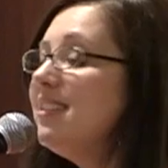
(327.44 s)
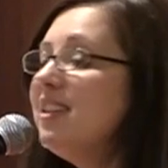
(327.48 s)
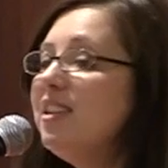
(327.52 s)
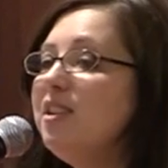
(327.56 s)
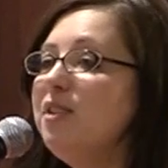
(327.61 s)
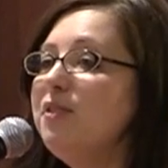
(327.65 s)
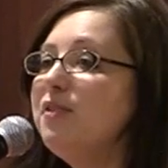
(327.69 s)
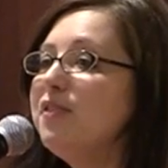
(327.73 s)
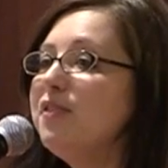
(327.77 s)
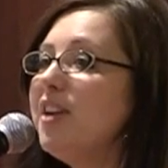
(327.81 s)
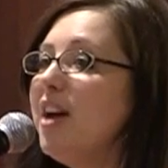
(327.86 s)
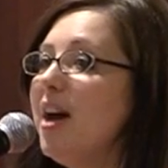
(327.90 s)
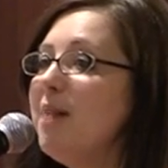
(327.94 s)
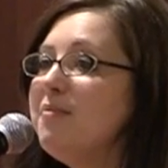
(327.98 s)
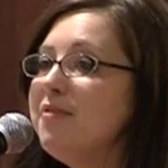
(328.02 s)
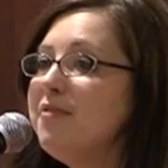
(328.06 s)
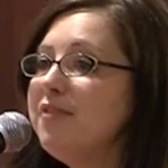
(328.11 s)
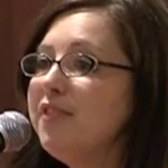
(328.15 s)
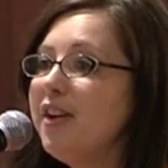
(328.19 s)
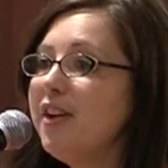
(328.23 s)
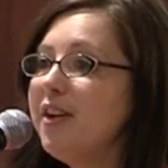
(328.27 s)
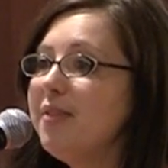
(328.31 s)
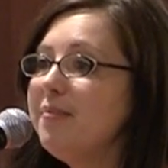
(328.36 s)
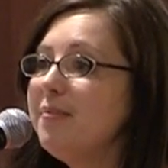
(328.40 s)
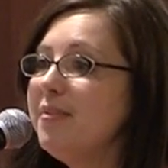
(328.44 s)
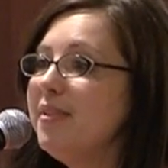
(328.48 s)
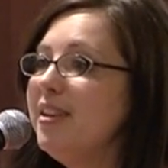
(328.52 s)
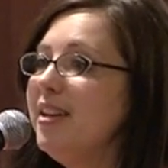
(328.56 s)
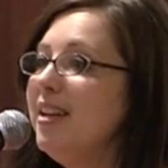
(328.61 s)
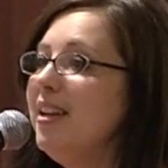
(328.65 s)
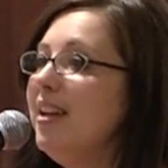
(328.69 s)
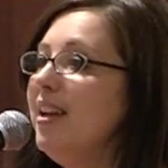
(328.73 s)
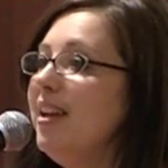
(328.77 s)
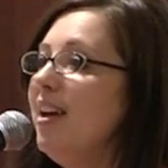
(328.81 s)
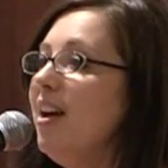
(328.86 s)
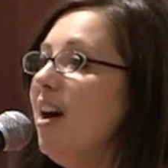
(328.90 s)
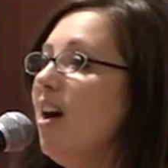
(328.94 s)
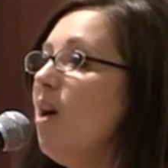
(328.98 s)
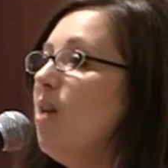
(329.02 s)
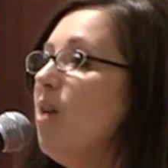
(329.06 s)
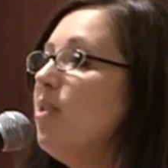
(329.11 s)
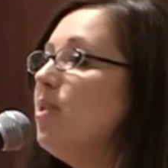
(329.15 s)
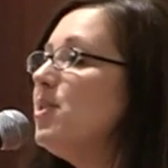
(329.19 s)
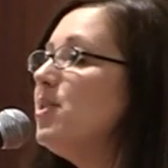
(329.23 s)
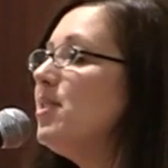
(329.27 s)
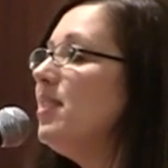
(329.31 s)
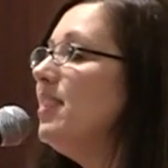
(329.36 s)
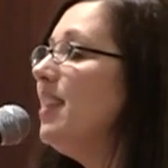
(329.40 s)
that you've come from,
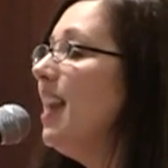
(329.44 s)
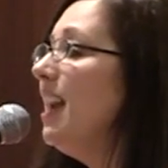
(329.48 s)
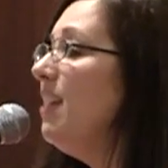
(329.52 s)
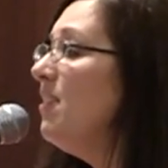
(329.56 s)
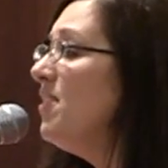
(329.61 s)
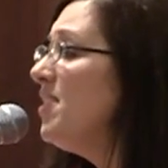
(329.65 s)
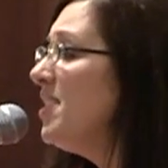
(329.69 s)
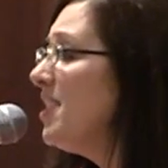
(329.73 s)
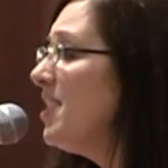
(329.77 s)
all those life